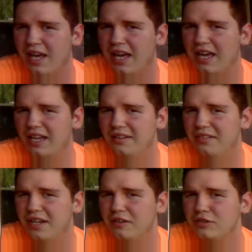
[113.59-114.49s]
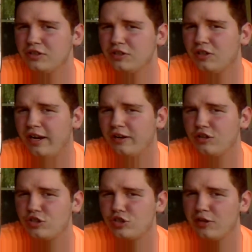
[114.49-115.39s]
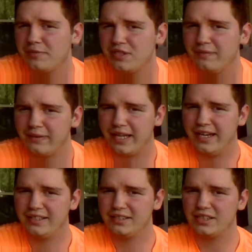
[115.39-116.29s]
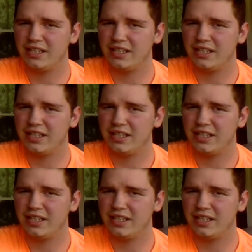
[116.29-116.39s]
And those are our sharps and flats,